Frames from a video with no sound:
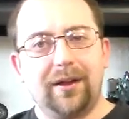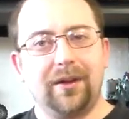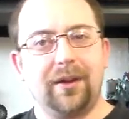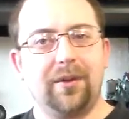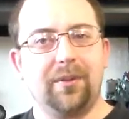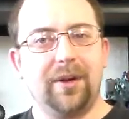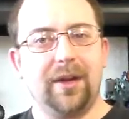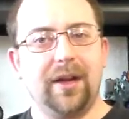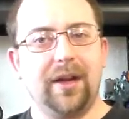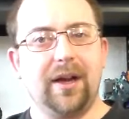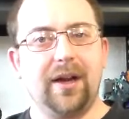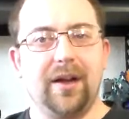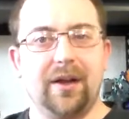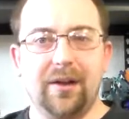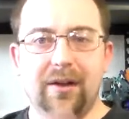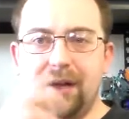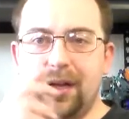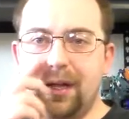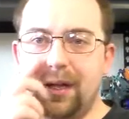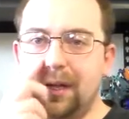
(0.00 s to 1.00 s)
you know, we, uh,
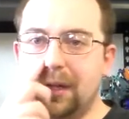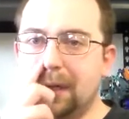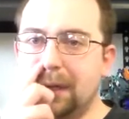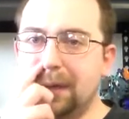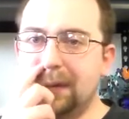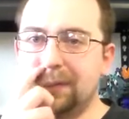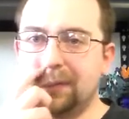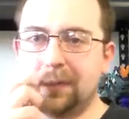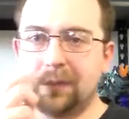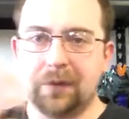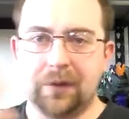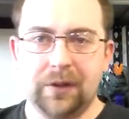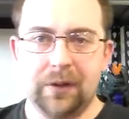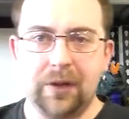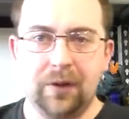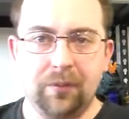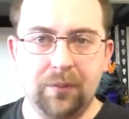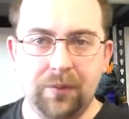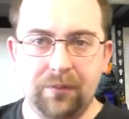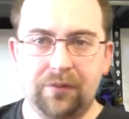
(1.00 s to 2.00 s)

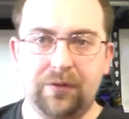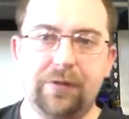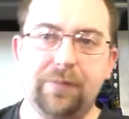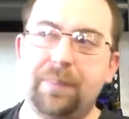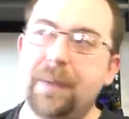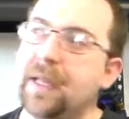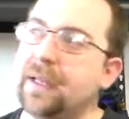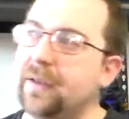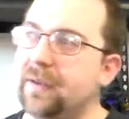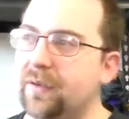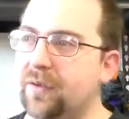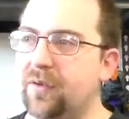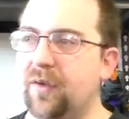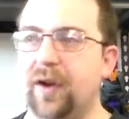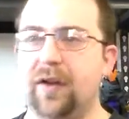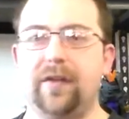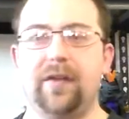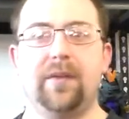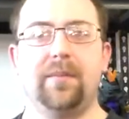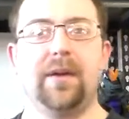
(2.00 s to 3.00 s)
you know, we've spent
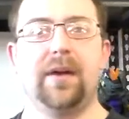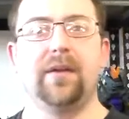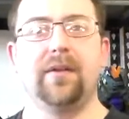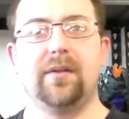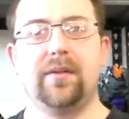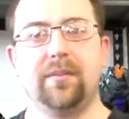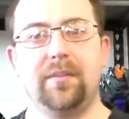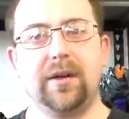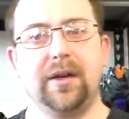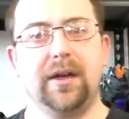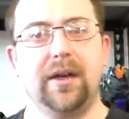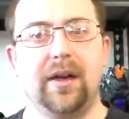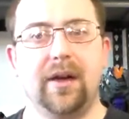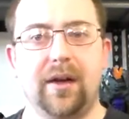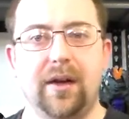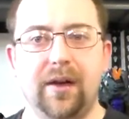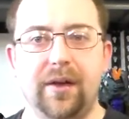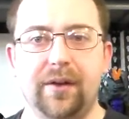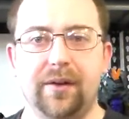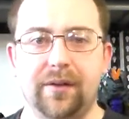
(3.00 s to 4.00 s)
crazy amounts of money
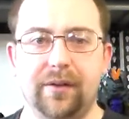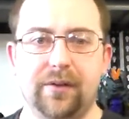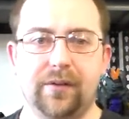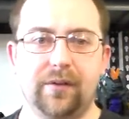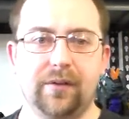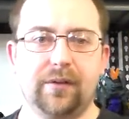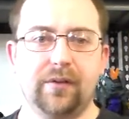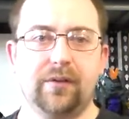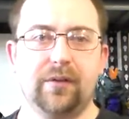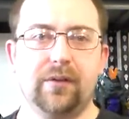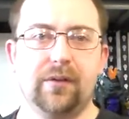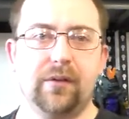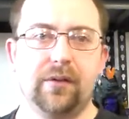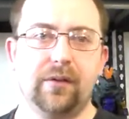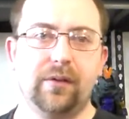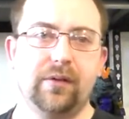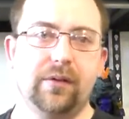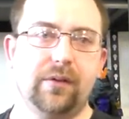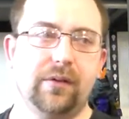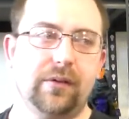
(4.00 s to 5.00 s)
on
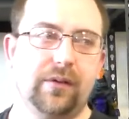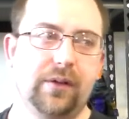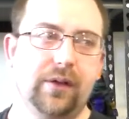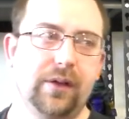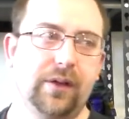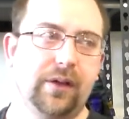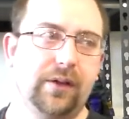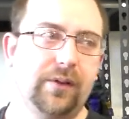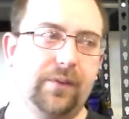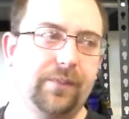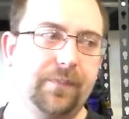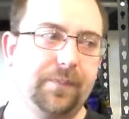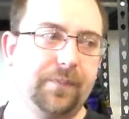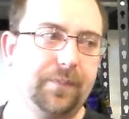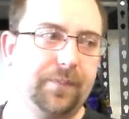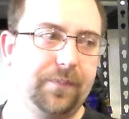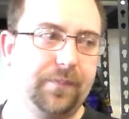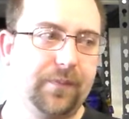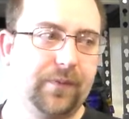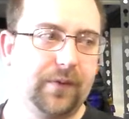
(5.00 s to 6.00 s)
the
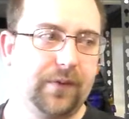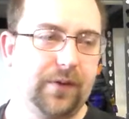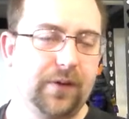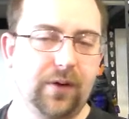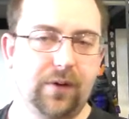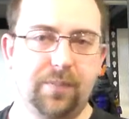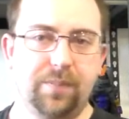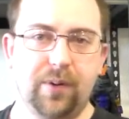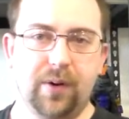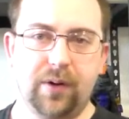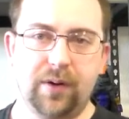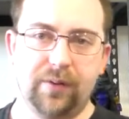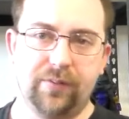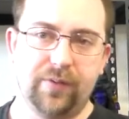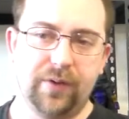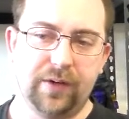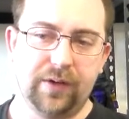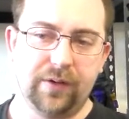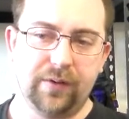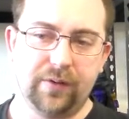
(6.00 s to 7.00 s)
third party
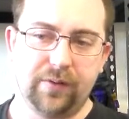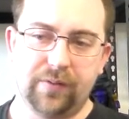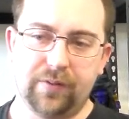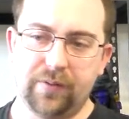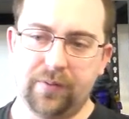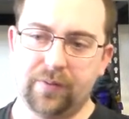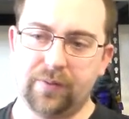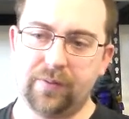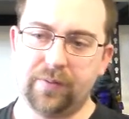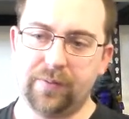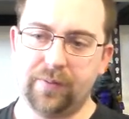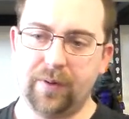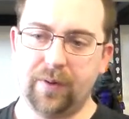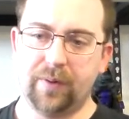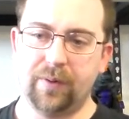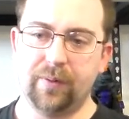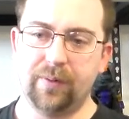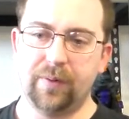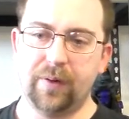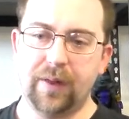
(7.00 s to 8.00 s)
figures.
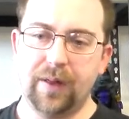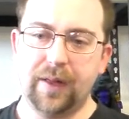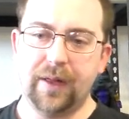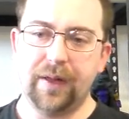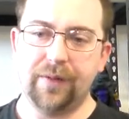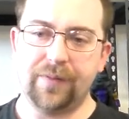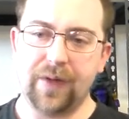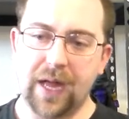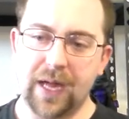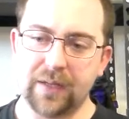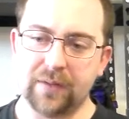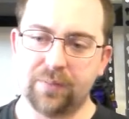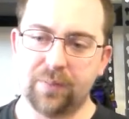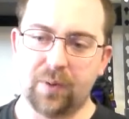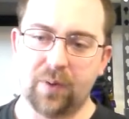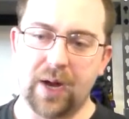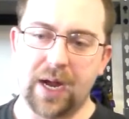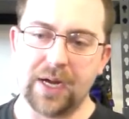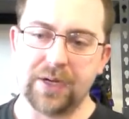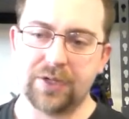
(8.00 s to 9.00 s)
So if
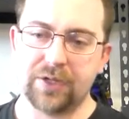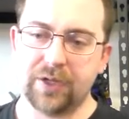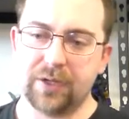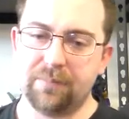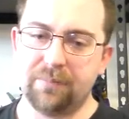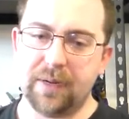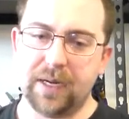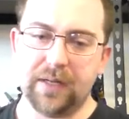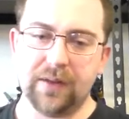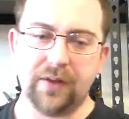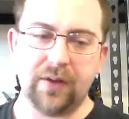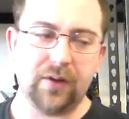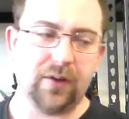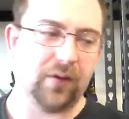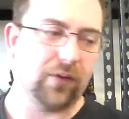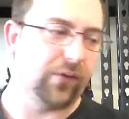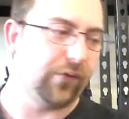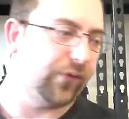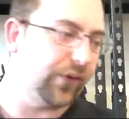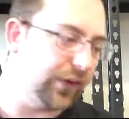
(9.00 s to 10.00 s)
Hasbro actually made the
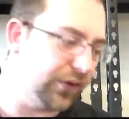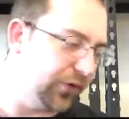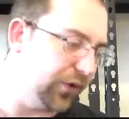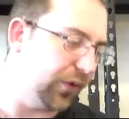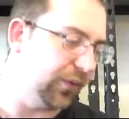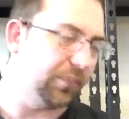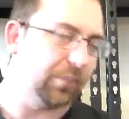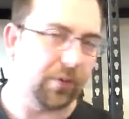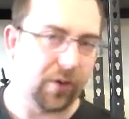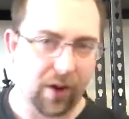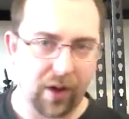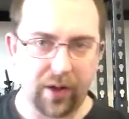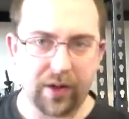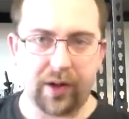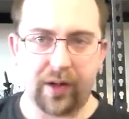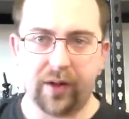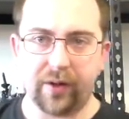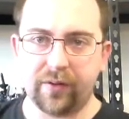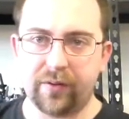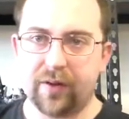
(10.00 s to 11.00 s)
official
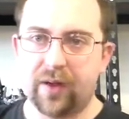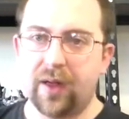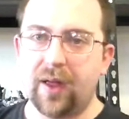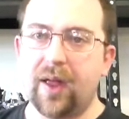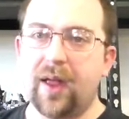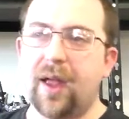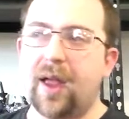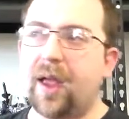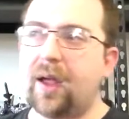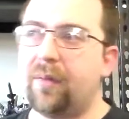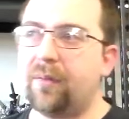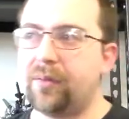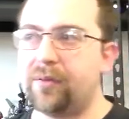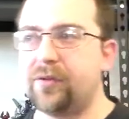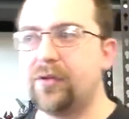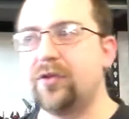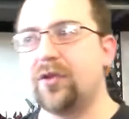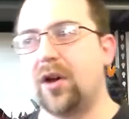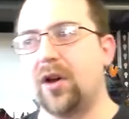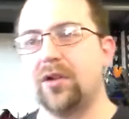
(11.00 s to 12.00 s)
product and
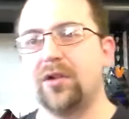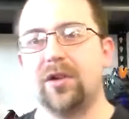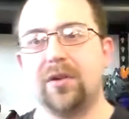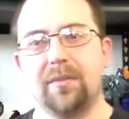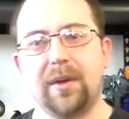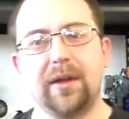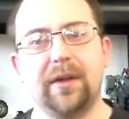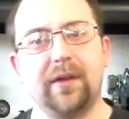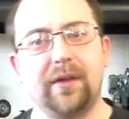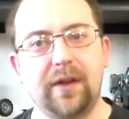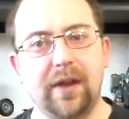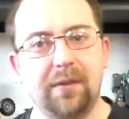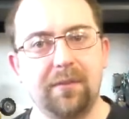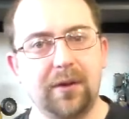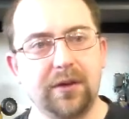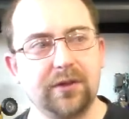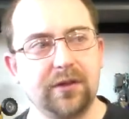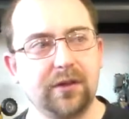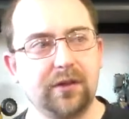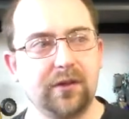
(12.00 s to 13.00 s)
was charging about the
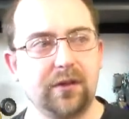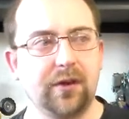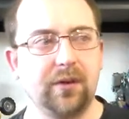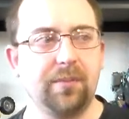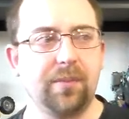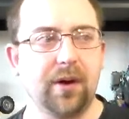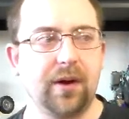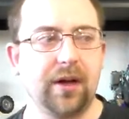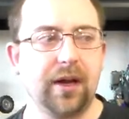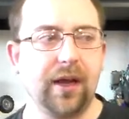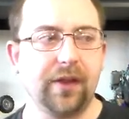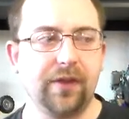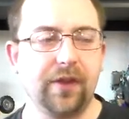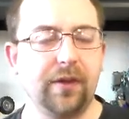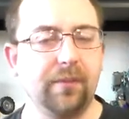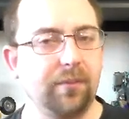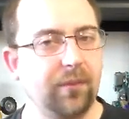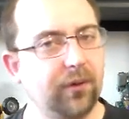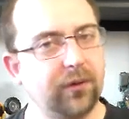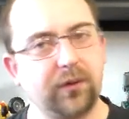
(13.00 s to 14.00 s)
same much as third party, I
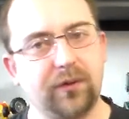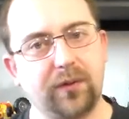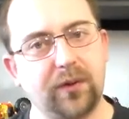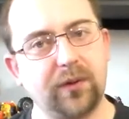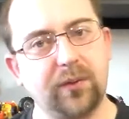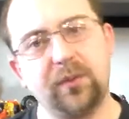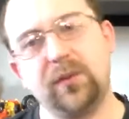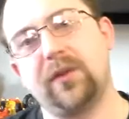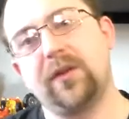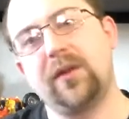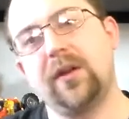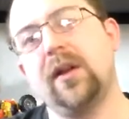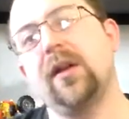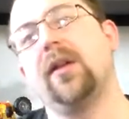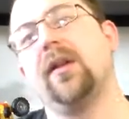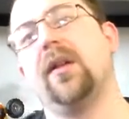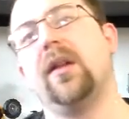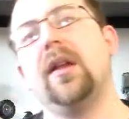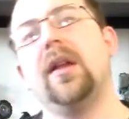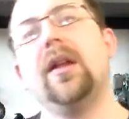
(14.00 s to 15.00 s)
think most of us would
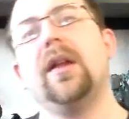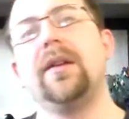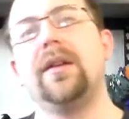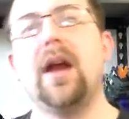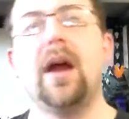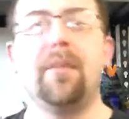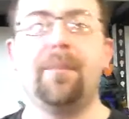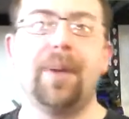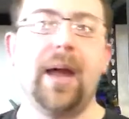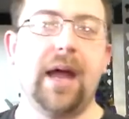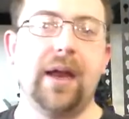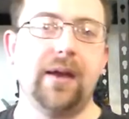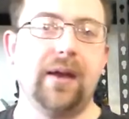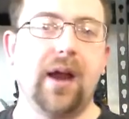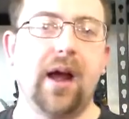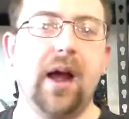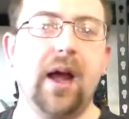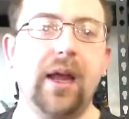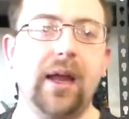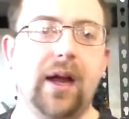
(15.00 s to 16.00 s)
still not bat
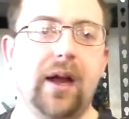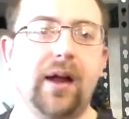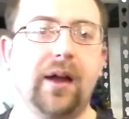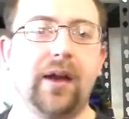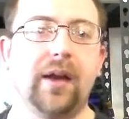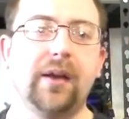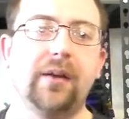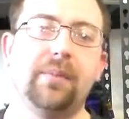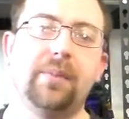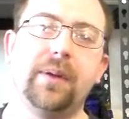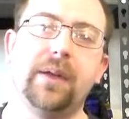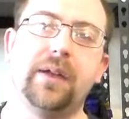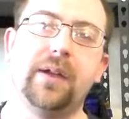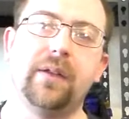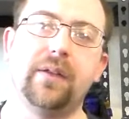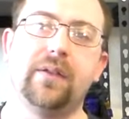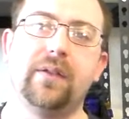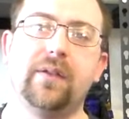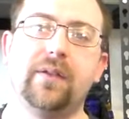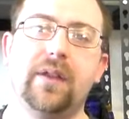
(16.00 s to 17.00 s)
an eye on it
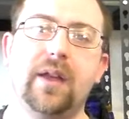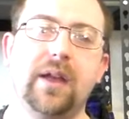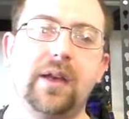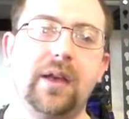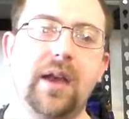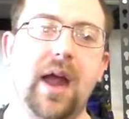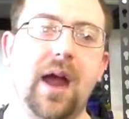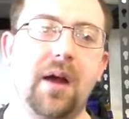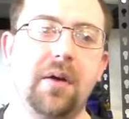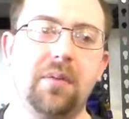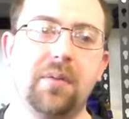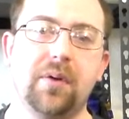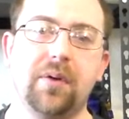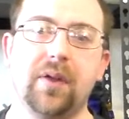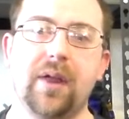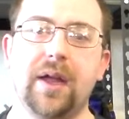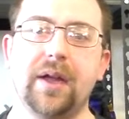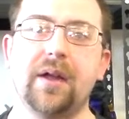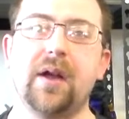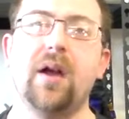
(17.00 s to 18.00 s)
because then now
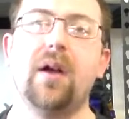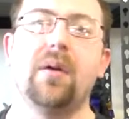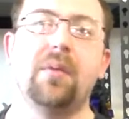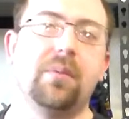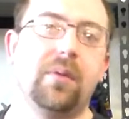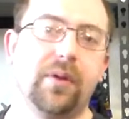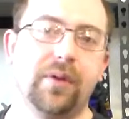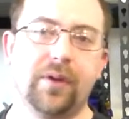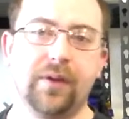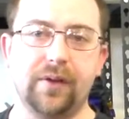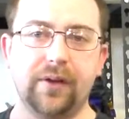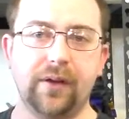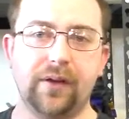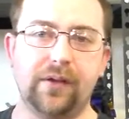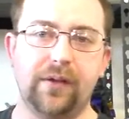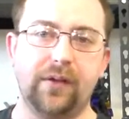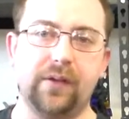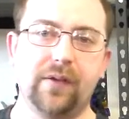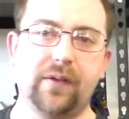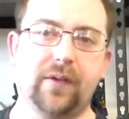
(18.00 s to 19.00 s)
we're like, oh, well, at
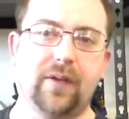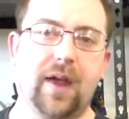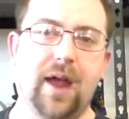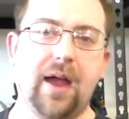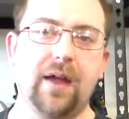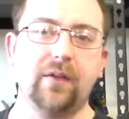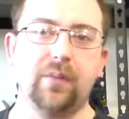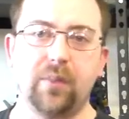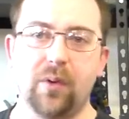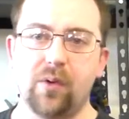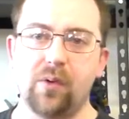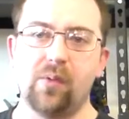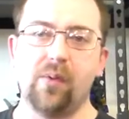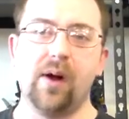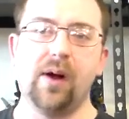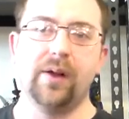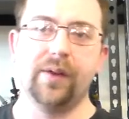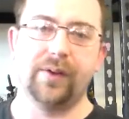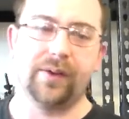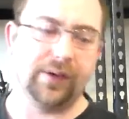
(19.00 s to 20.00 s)
least this is Hasbro
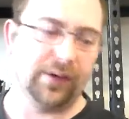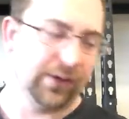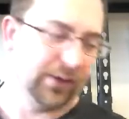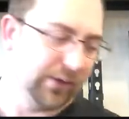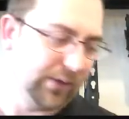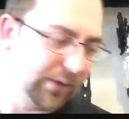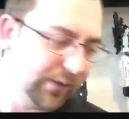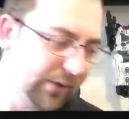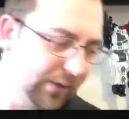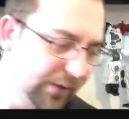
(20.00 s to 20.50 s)
quality.